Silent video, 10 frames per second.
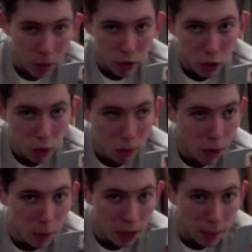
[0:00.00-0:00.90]
As soon as one
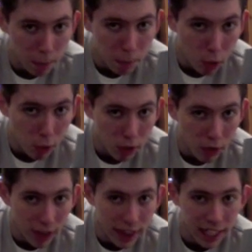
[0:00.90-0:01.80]
pops up, boom, you're
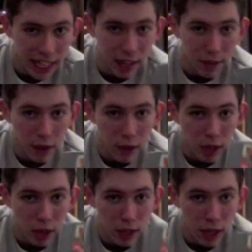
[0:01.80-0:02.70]
in there taking a
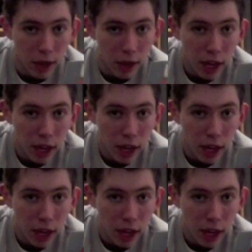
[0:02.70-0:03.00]
photo. So